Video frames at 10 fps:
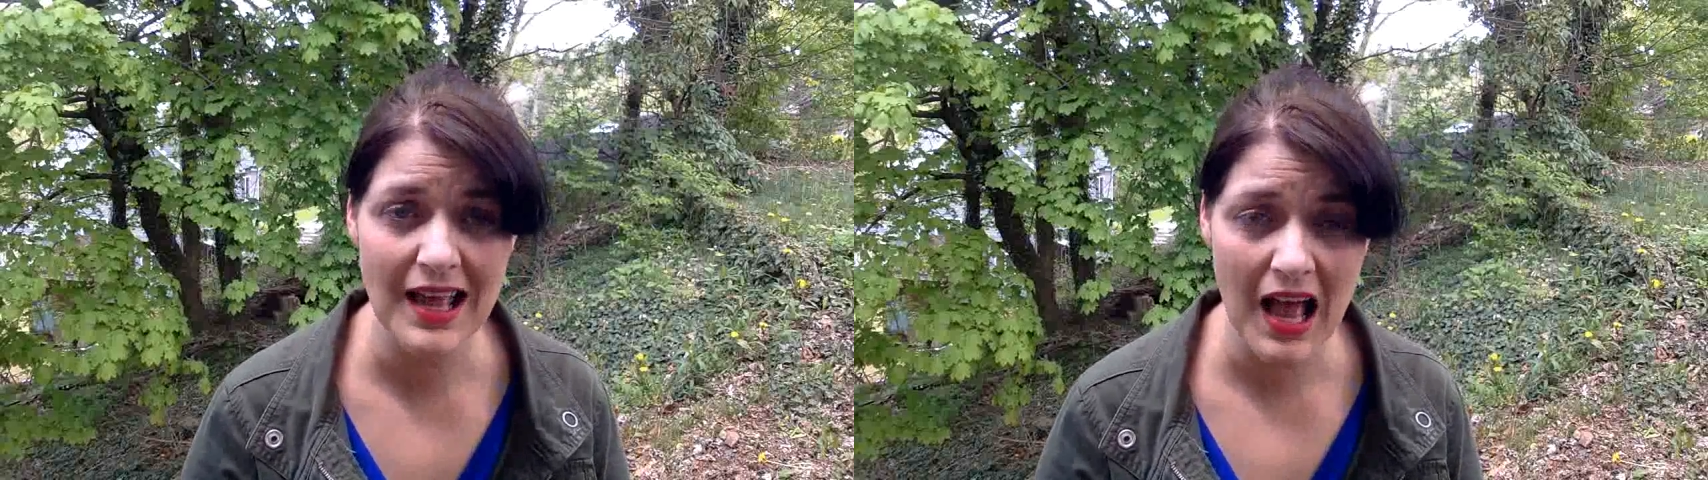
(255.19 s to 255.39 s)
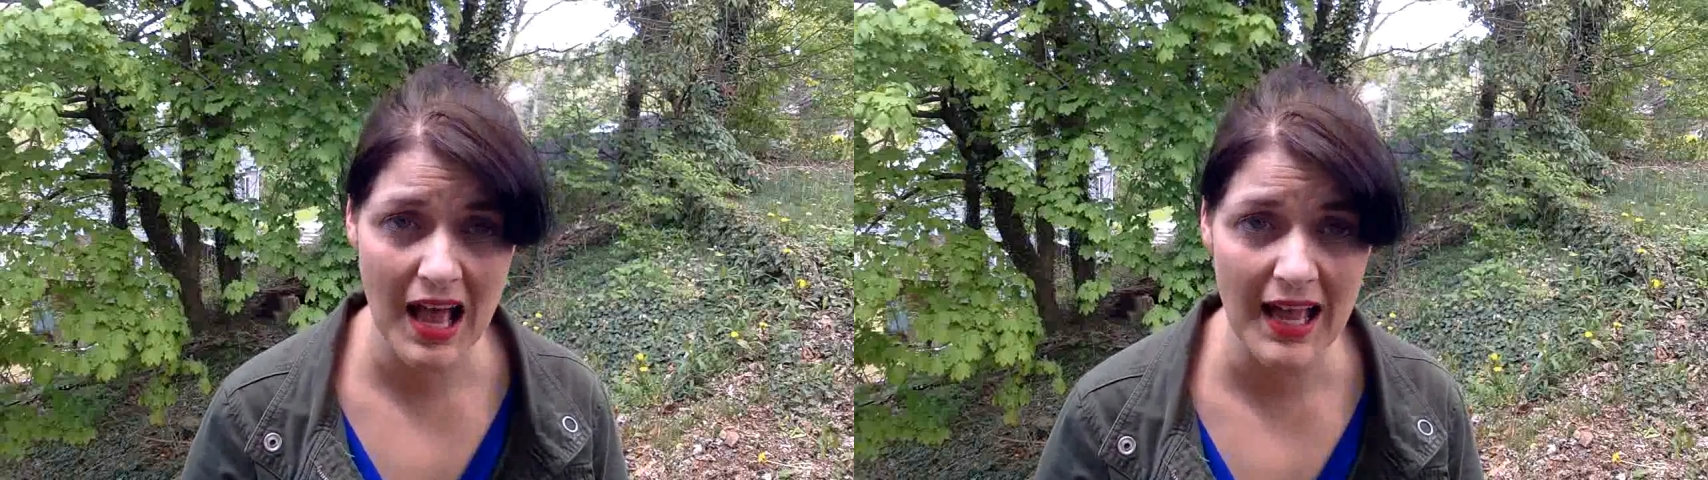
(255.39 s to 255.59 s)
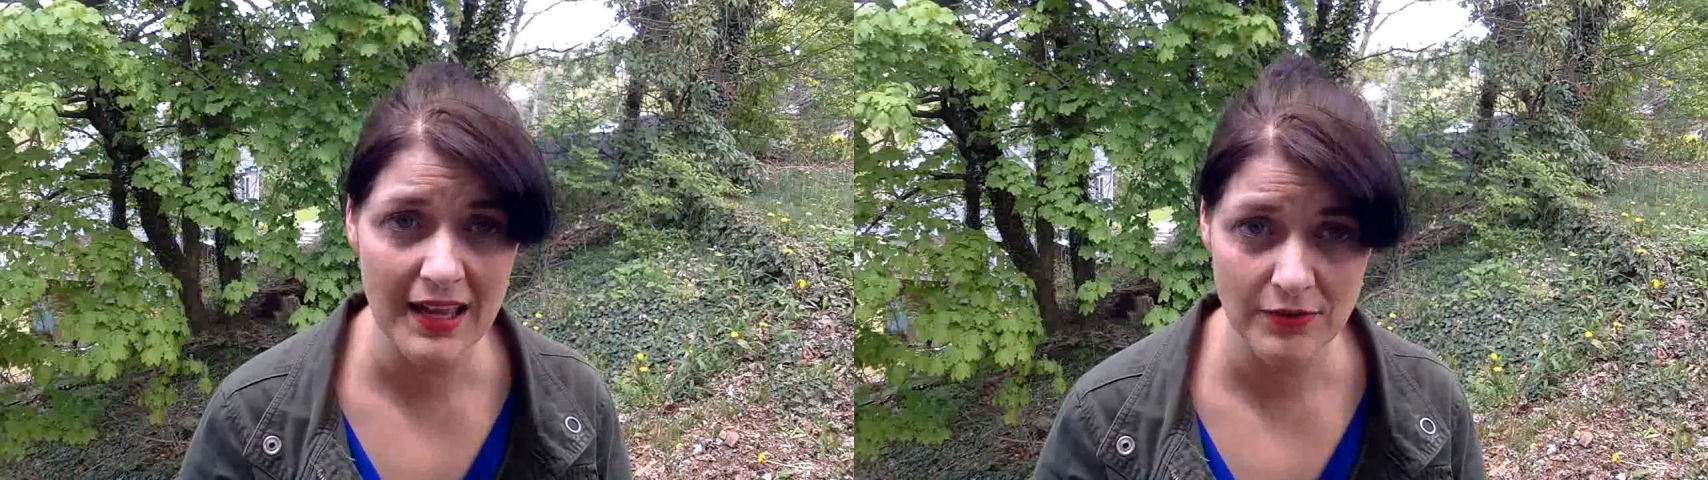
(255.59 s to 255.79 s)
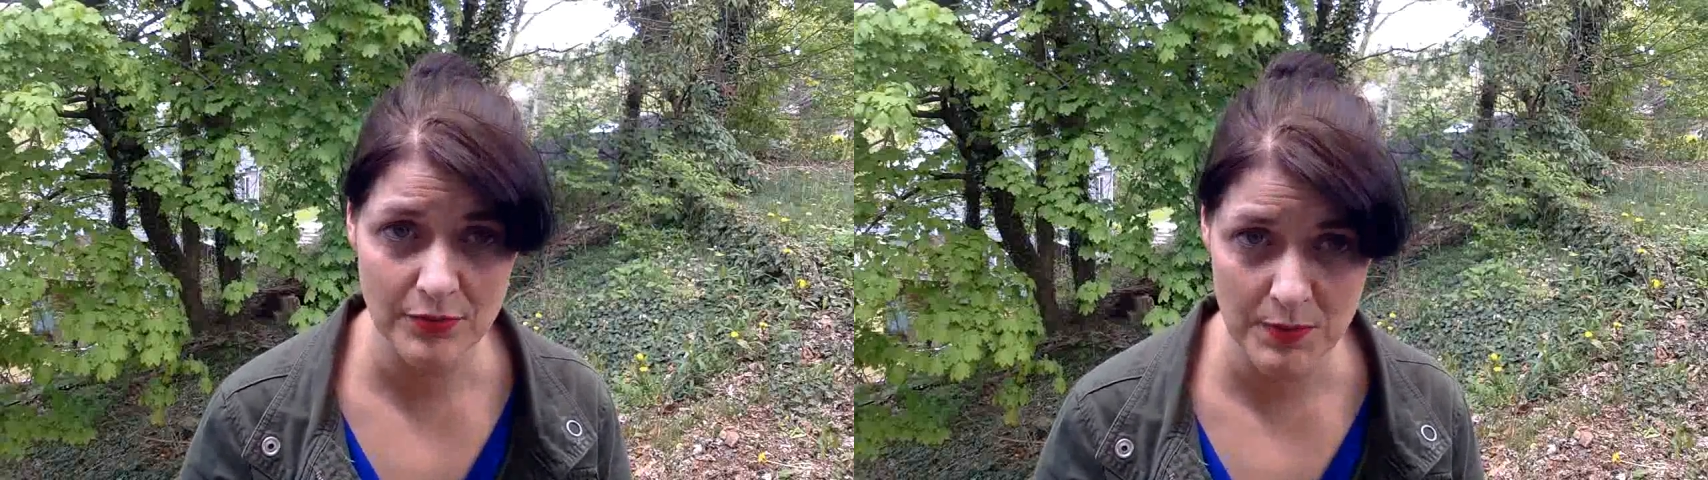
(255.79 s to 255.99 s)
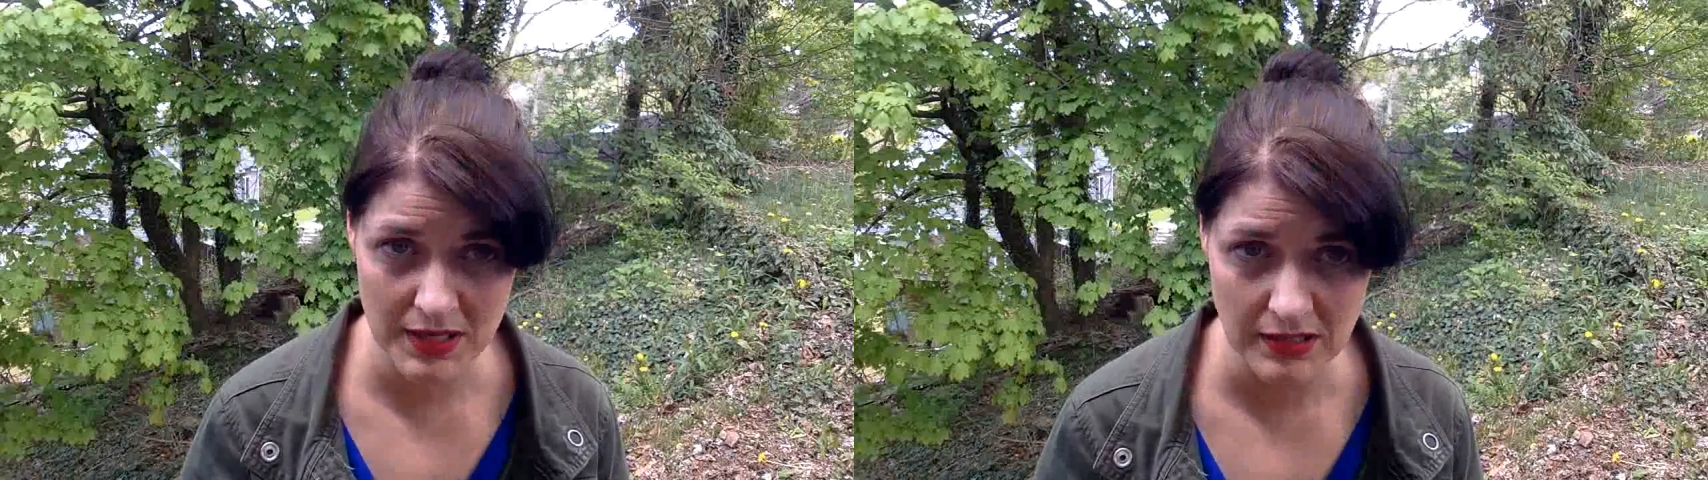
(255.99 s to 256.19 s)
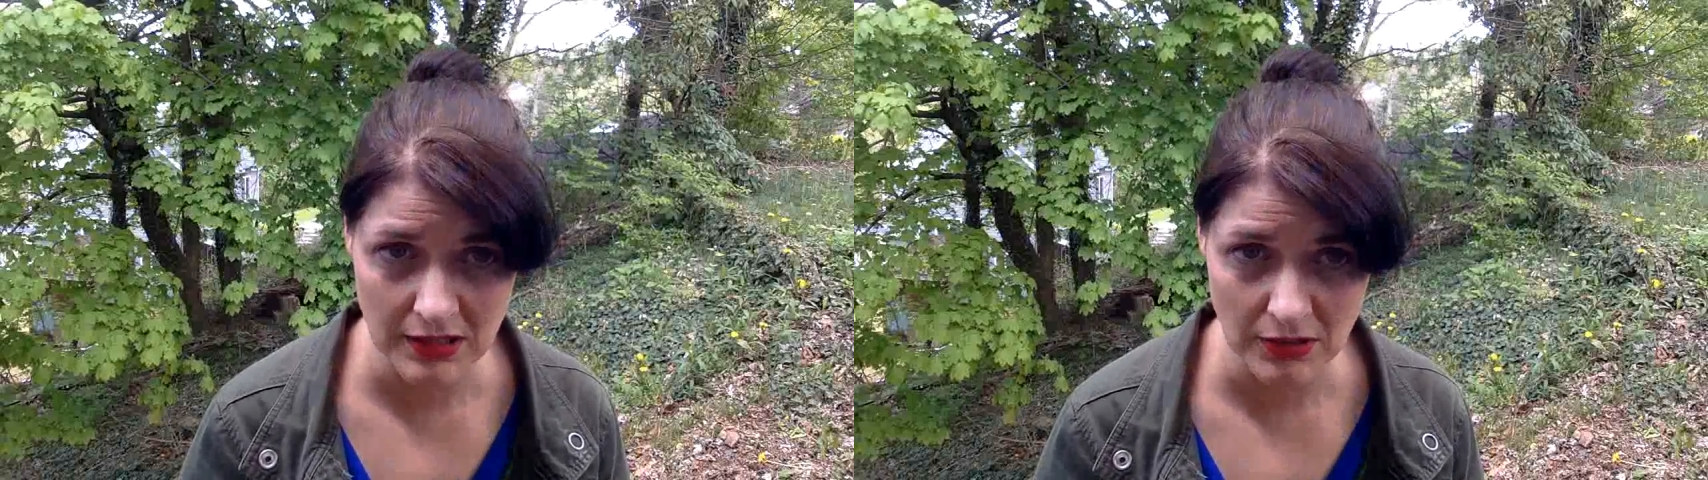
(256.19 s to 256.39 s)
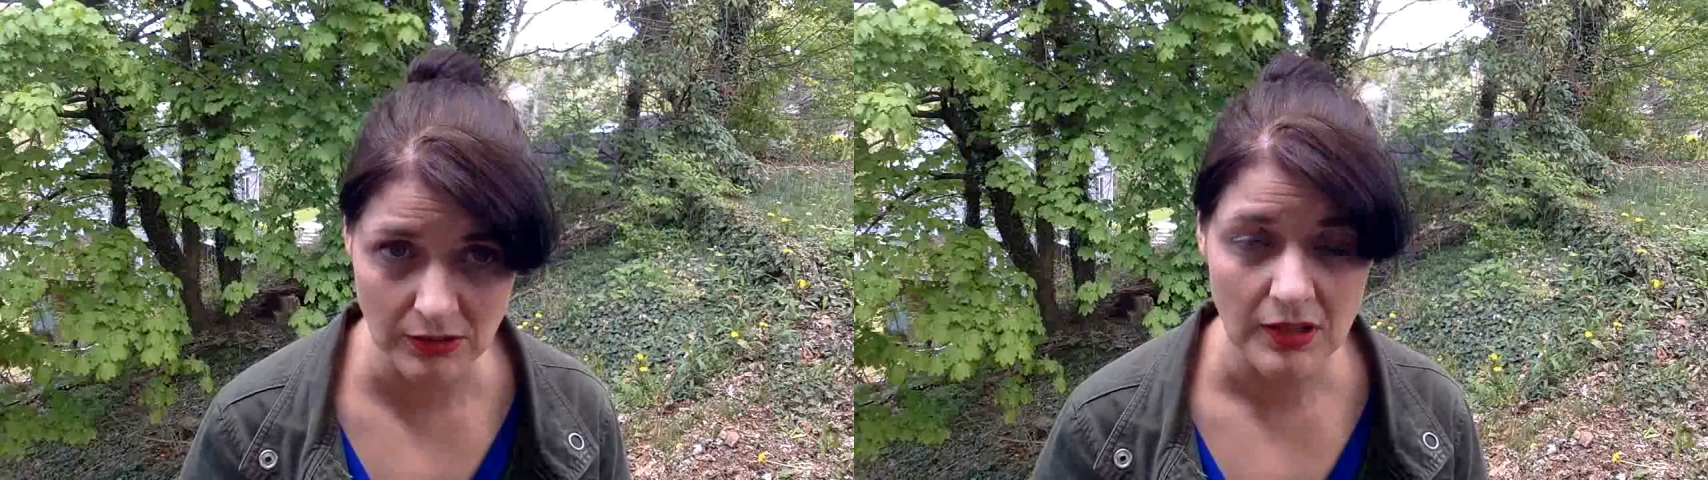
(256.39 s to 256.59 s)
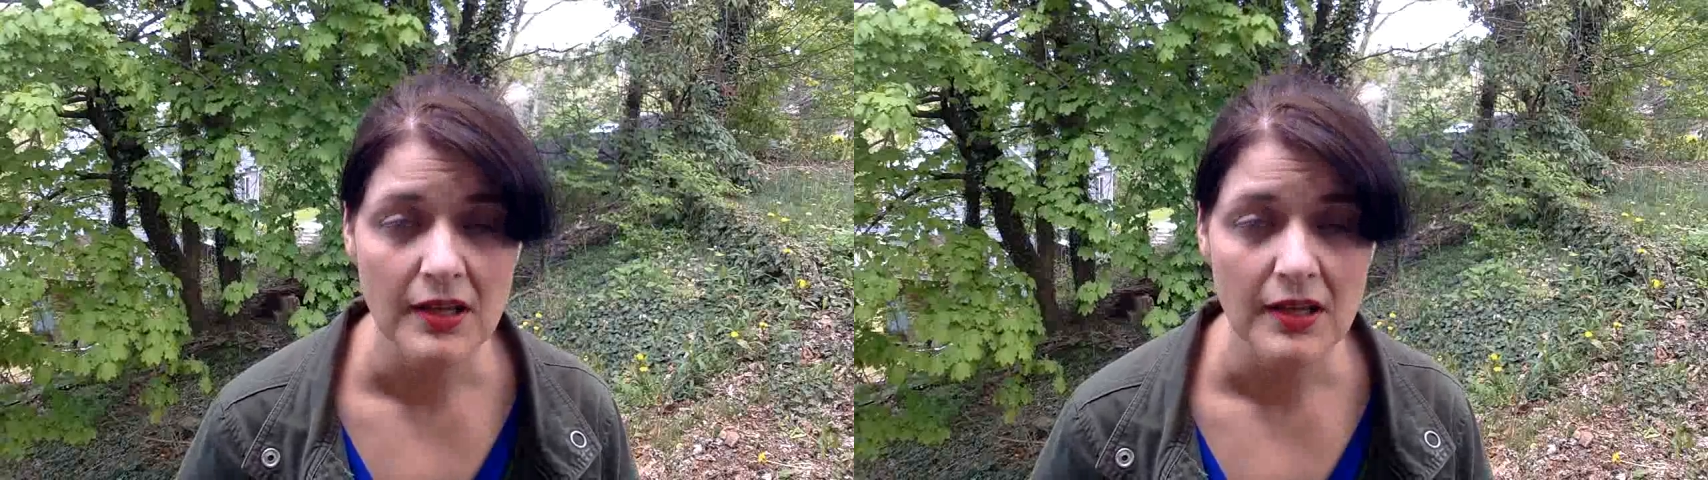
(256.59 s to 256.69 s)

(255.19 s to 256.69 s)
I have been here."